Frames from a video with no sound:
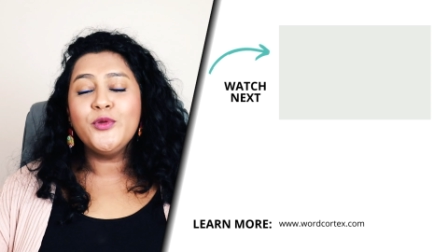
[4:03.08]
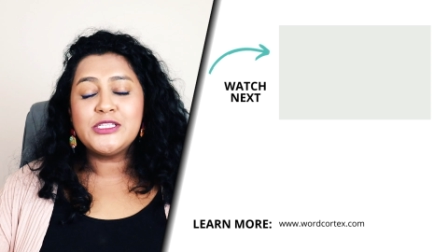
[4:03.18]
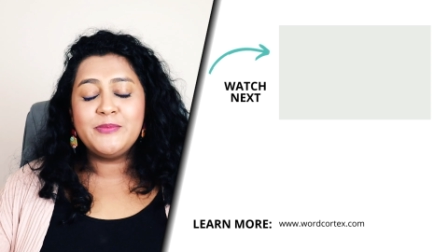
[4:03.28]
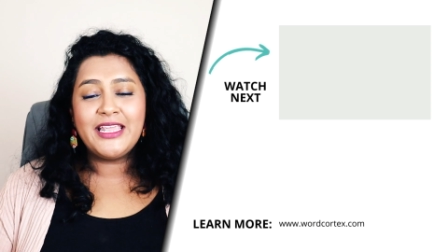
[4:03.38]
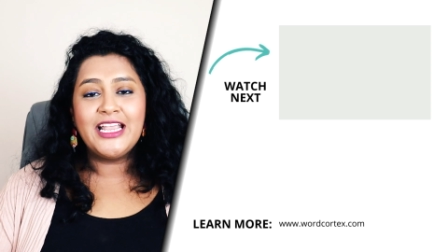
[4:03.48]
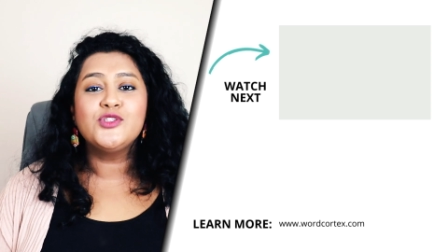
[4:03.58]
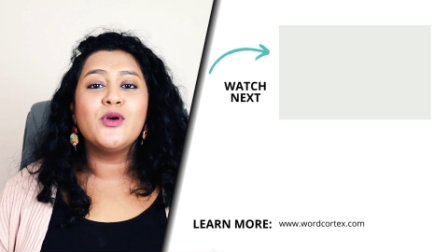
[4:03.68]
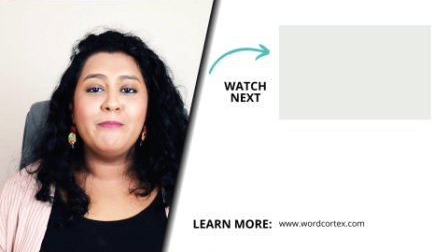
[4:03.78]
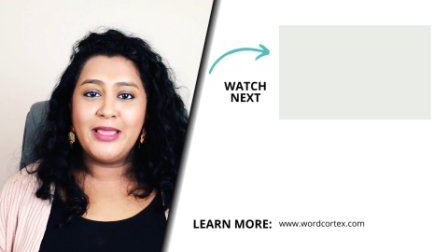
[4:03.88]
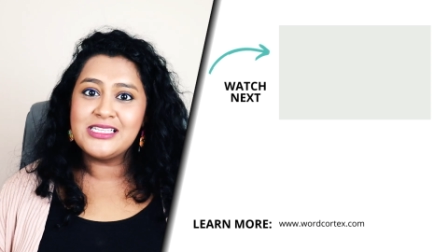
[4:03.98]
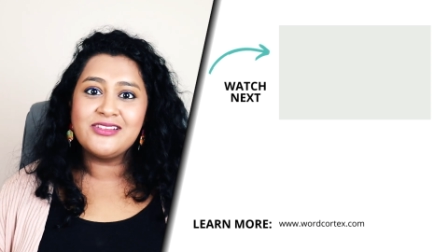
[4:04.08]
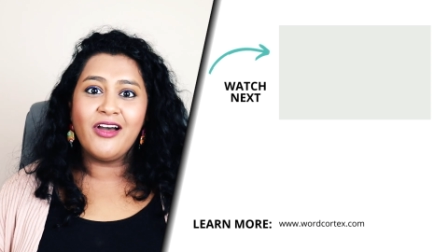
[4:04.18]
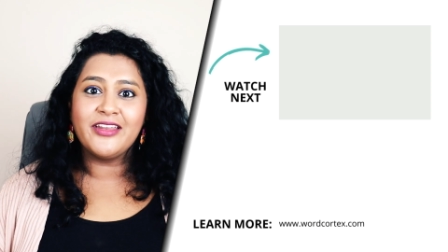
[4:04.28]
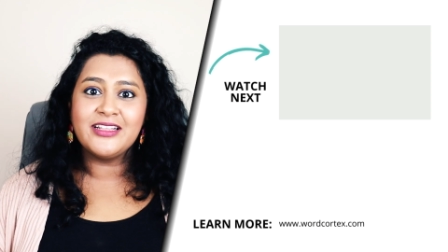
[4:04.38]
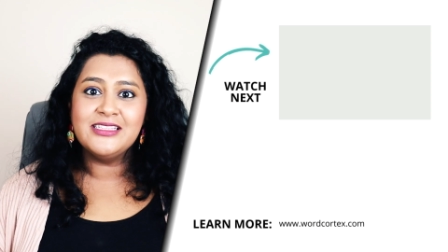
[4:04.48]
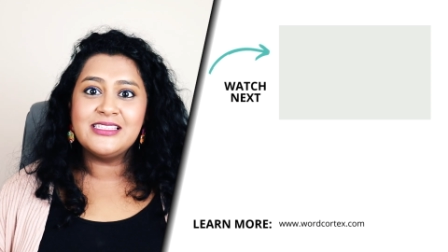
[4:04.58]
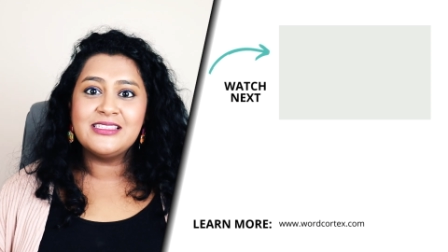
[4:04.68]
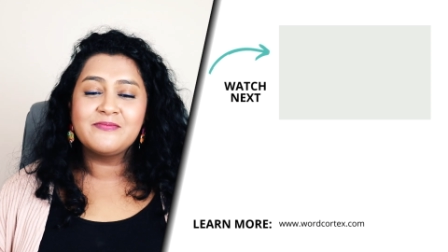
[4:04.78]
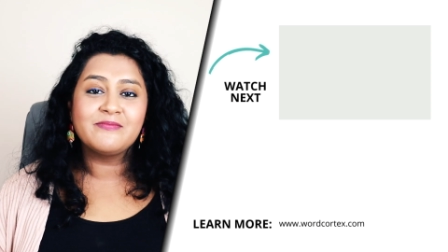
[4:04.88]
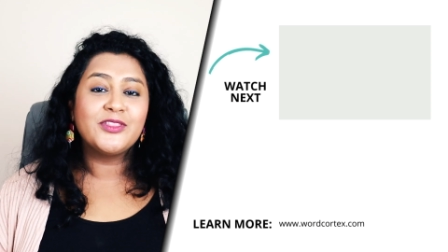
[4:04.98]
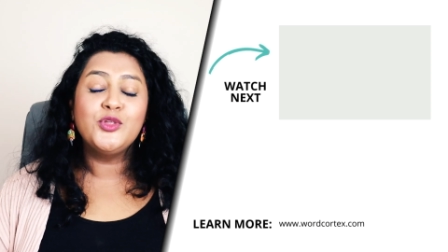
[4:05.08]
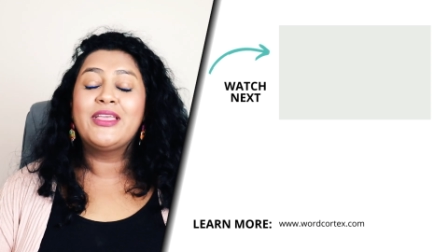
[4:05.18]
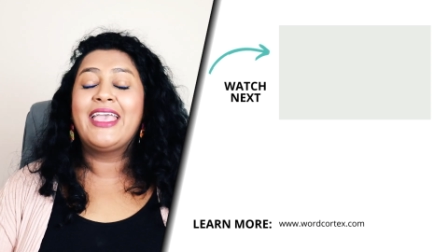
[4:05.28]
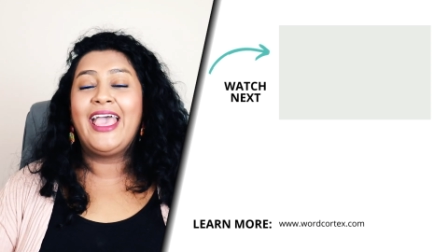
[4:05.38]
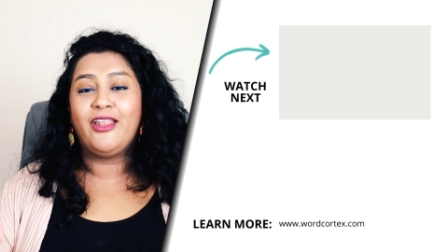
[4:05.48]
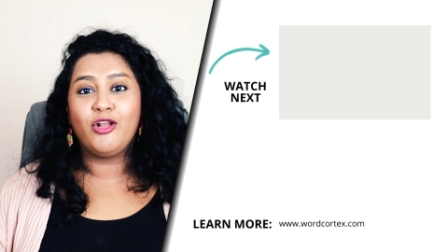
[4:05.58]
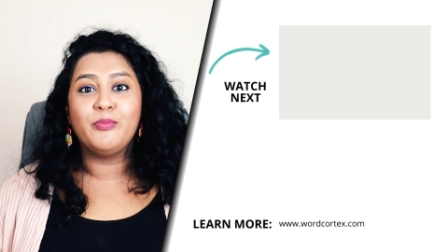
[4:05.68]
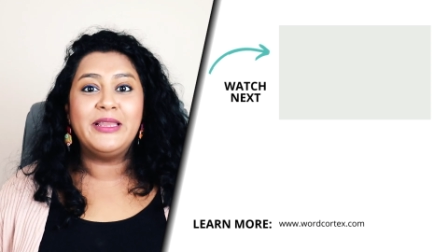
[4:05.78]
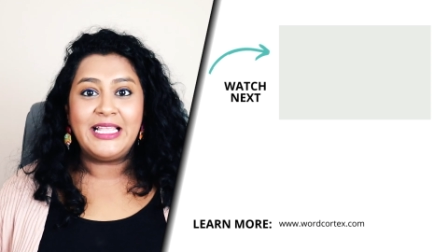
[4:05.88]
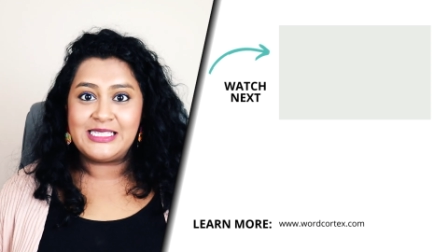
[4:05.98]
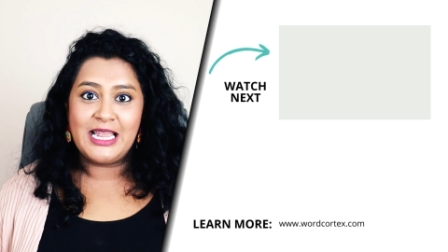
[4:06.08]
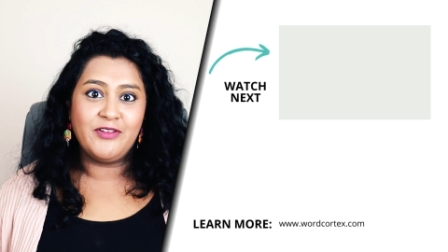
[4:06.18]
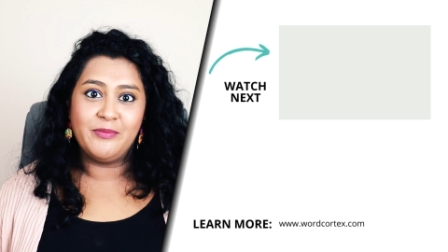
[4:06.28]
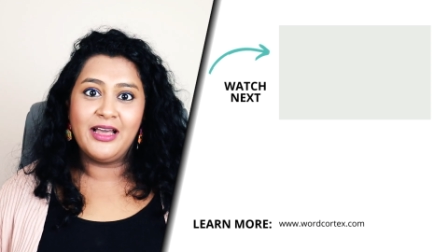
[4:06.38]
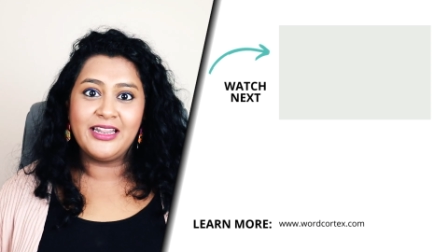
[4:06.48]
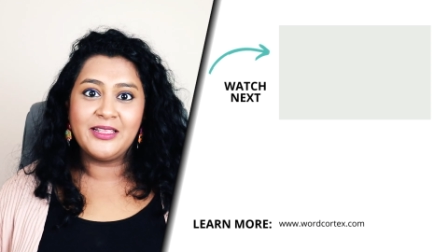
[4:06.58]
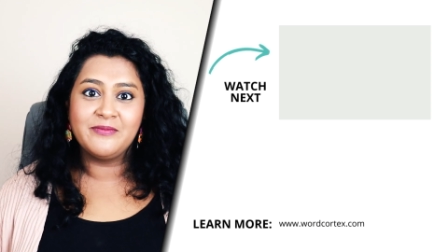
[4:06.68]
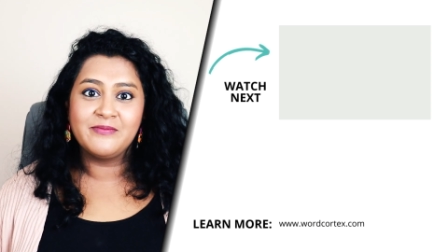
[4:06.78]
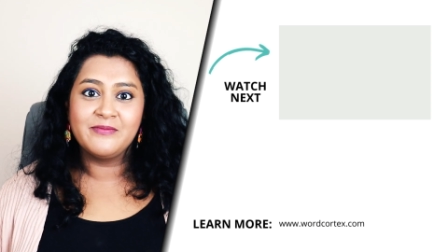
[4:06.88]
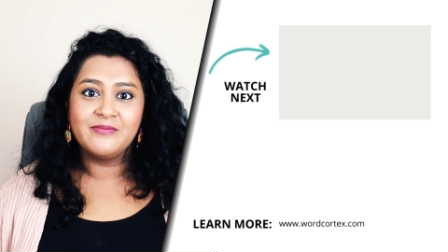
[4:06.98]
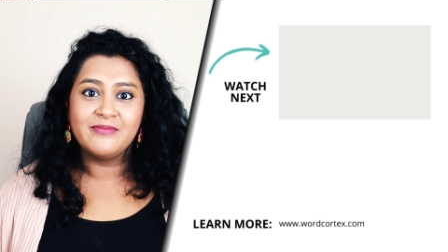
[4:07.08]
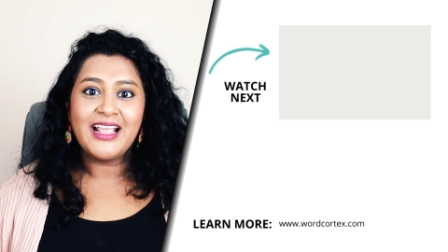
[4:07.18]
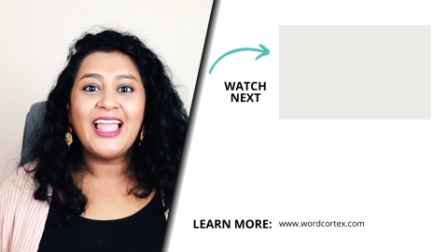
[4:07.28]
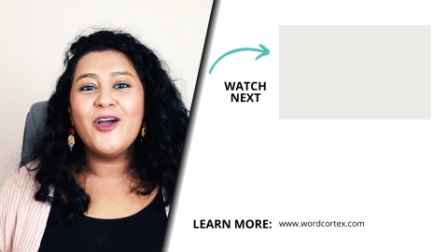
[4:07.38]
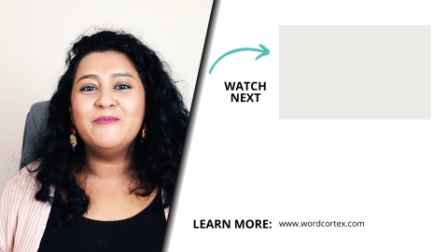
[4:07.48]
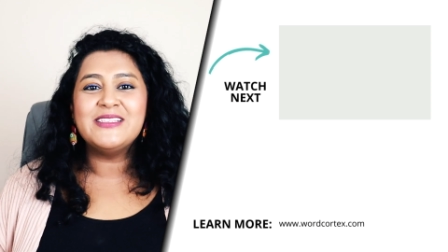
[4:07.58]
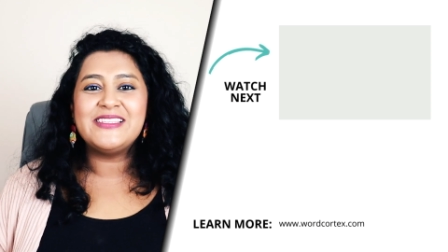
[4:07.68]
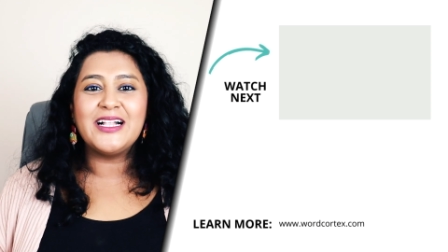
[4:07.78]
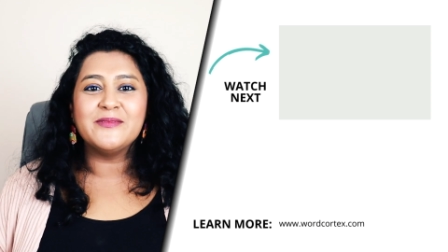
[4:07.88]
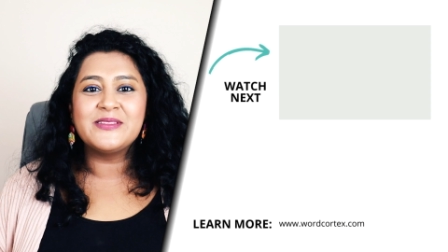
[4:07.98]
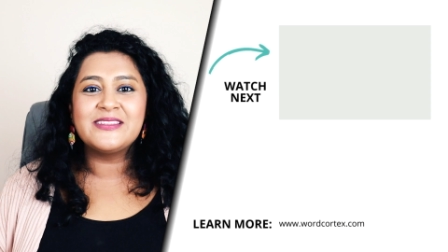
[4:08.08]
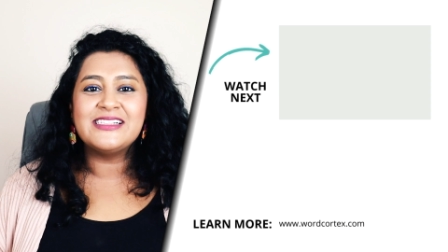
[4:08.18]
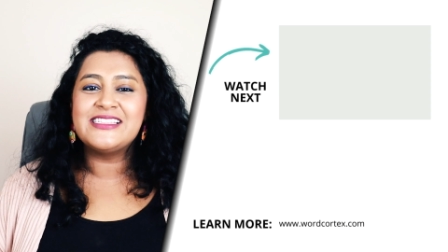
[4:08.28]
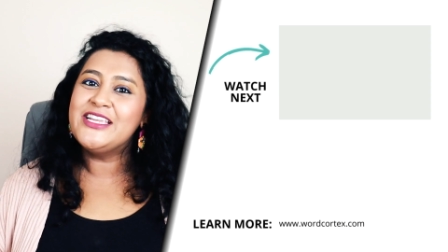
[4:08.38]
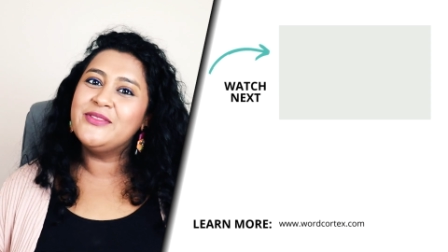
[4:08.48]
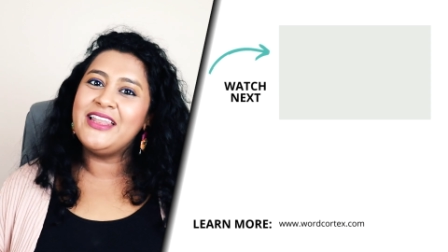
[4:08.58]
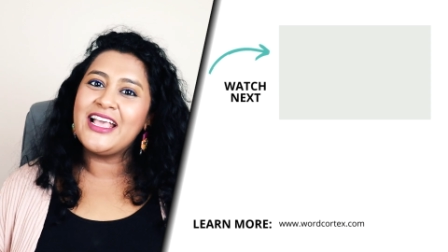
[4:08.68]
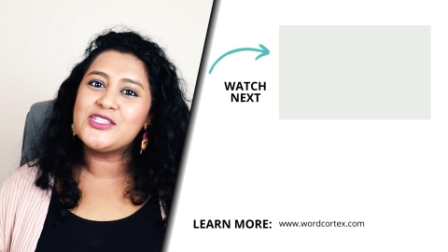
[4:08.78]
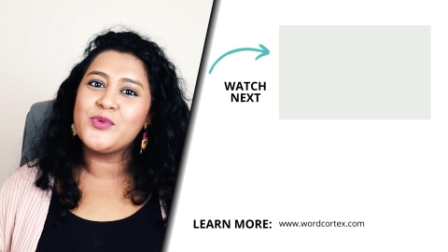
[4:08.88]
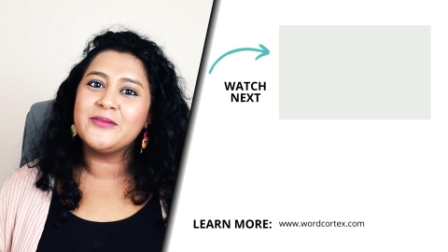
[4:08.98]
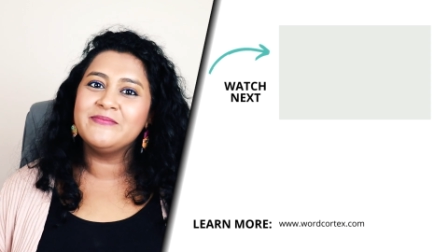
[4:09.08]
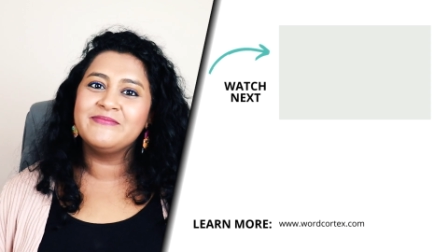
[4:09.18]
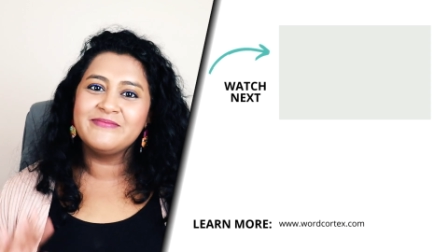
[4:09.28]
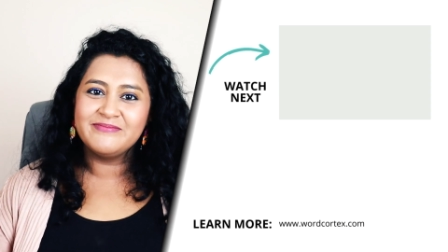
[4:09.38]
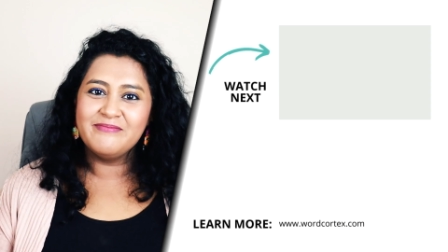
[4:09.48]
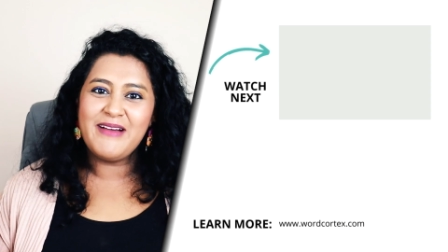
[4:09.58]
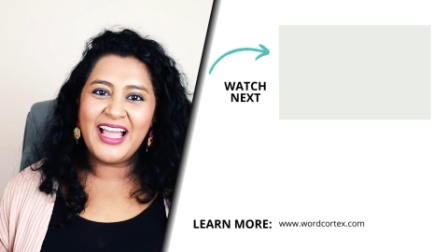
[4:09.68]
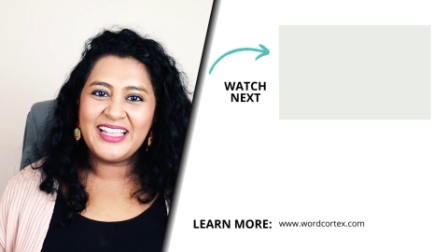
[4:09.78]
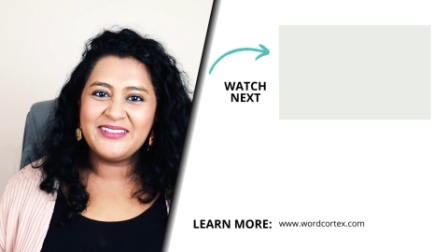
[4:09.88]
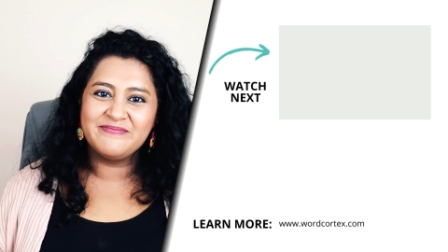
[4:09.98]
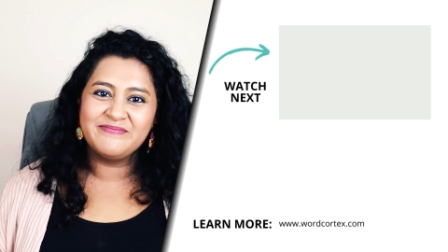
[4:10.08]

though you're speaking to a mixed audience, you cannot please everybody. I hope this helps. I'll see you in the next one. Bye.